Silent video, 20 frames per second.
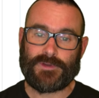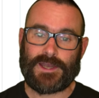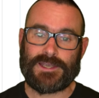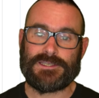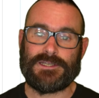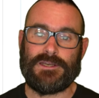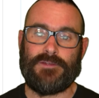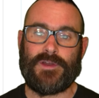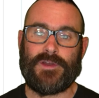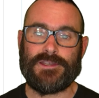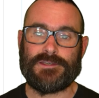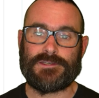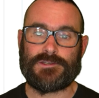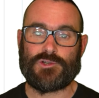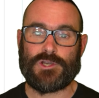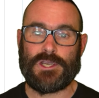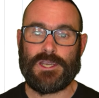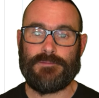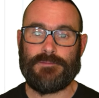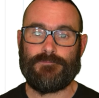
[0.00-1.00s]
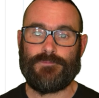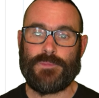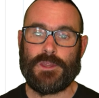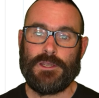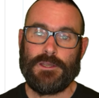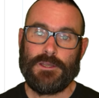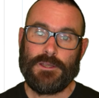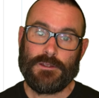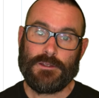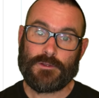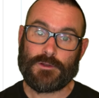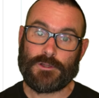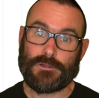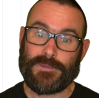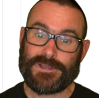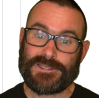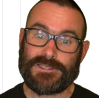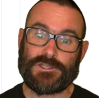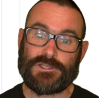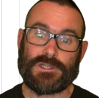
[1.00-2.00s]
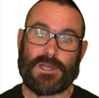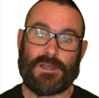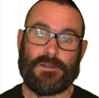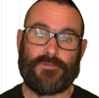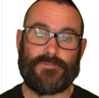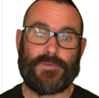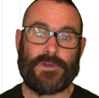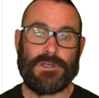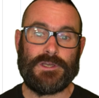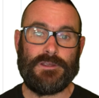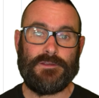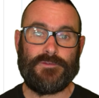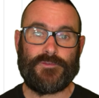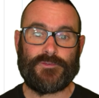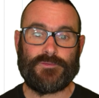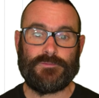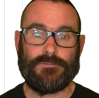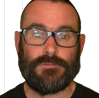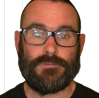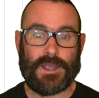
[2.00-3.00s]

as an event stream called message type five.